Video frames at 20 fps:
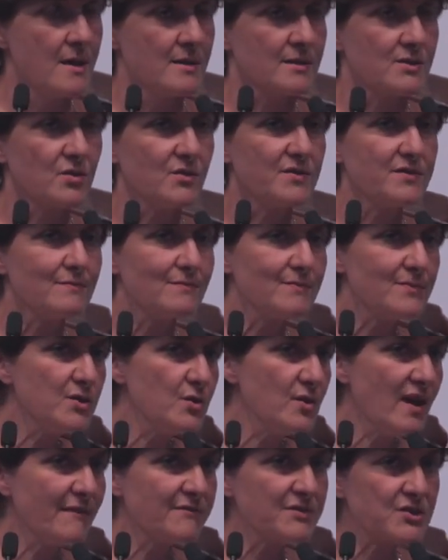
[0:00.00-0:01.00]
So
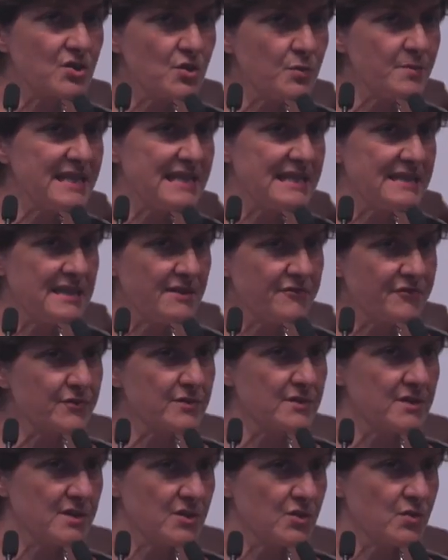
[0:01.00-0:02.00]
you have so many
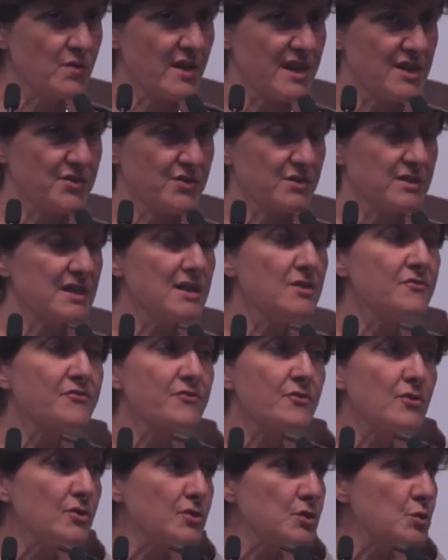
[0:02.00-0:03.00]
different situations. In
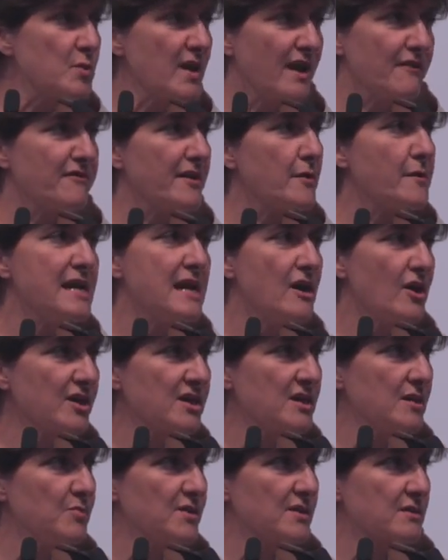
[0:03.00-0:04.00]
France, we are very
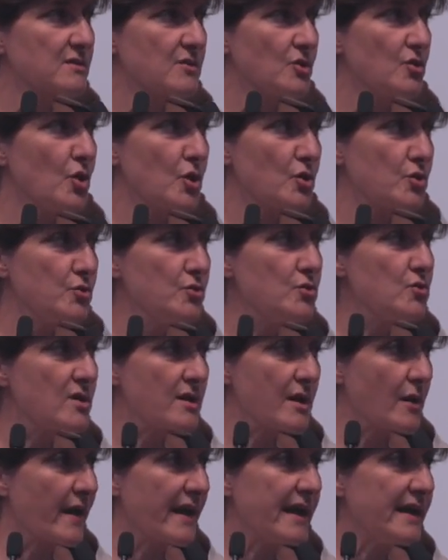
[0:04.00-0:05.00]
lucky because the
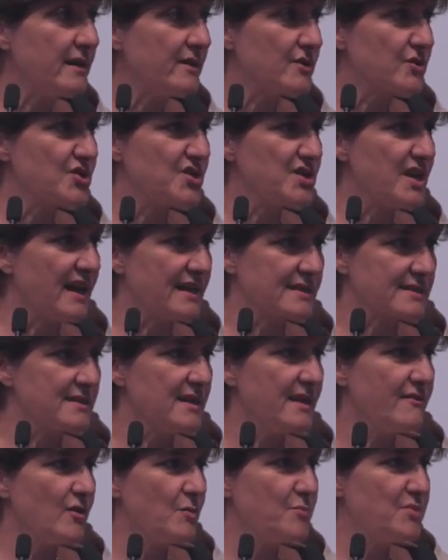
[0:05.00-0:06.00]
nuclear energy has
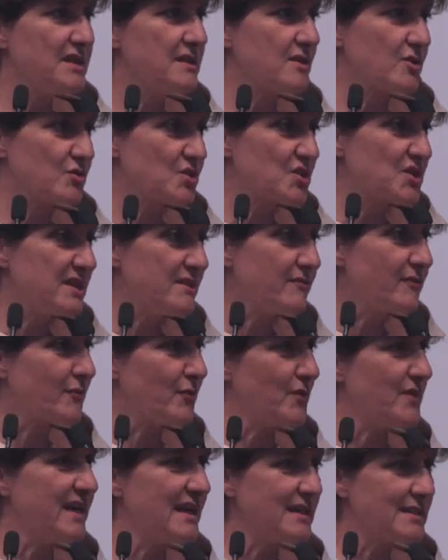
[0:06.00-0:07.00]
never been conceived
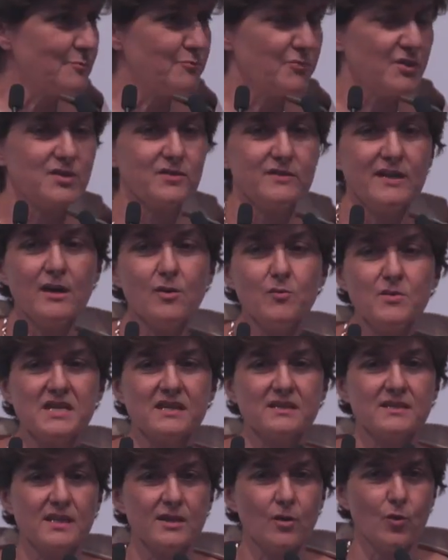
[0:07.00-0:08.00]
for that, but now we
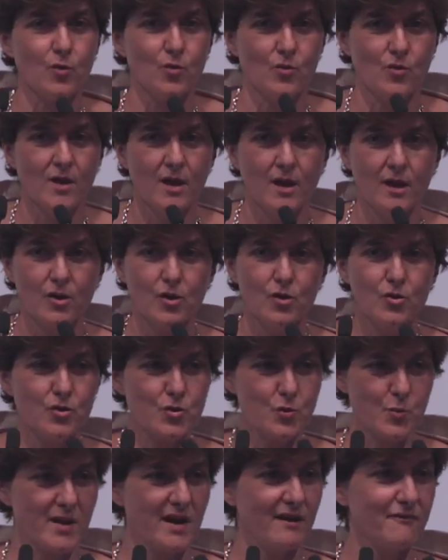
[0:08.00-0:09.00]
can say, oh,
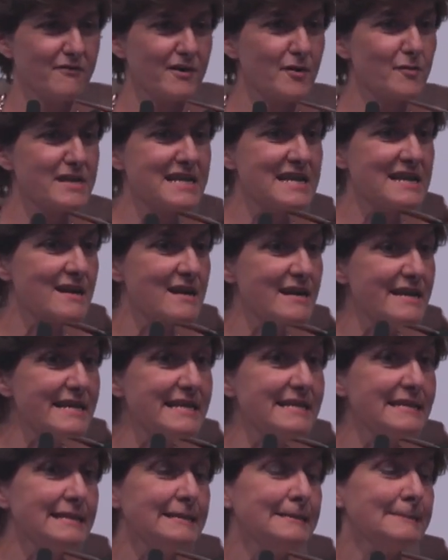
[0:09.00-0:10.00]
look, we are very
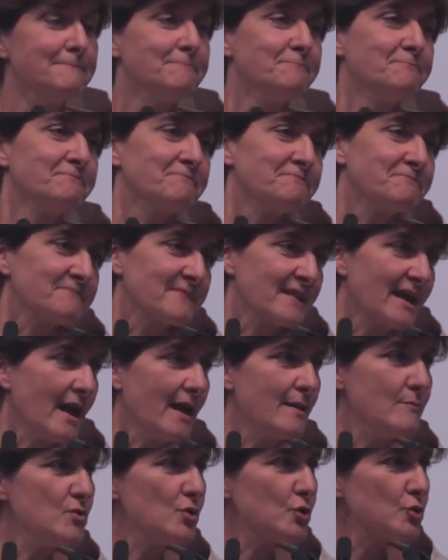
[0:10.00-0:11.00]
clean.
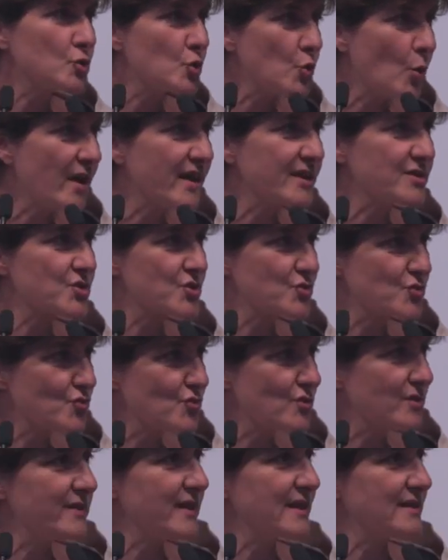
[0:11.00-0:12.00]
I'm not quite
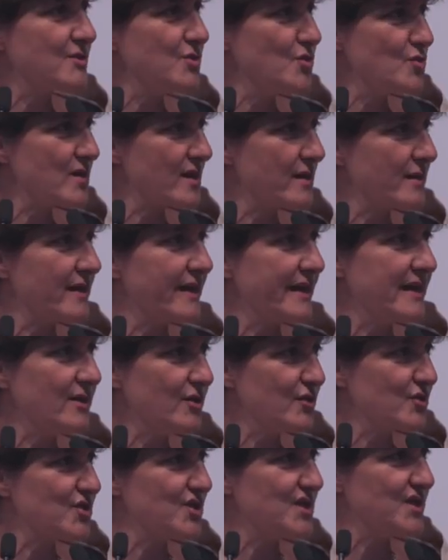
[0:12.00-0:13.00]
sure that nuclear
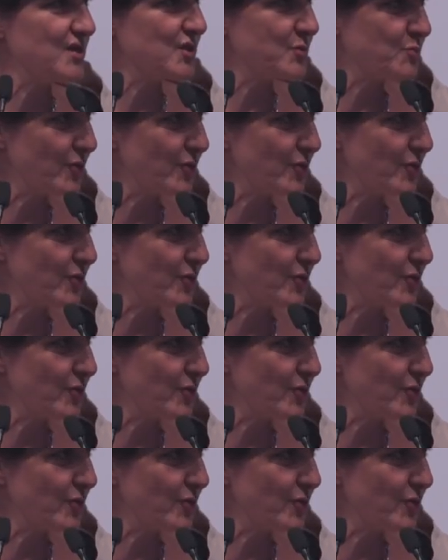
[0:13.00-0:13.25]
energy is